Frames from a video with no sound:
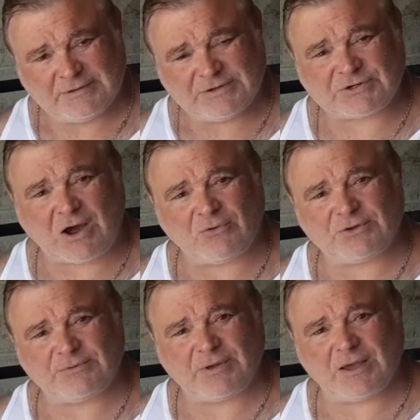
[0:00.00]
It's called
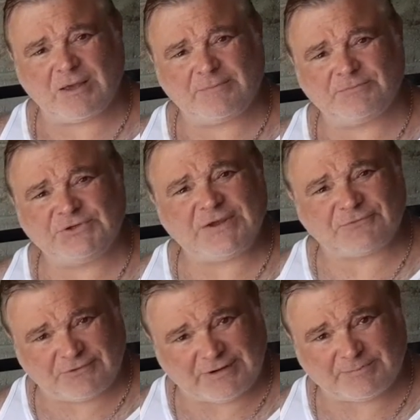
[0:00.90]
a
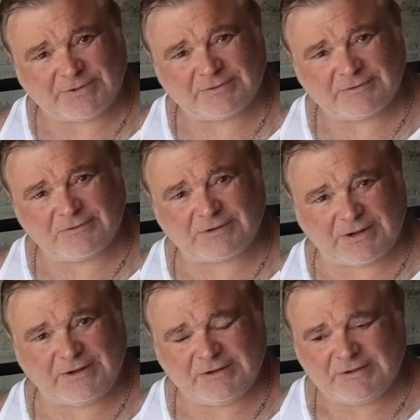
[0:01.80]
death grip, okay?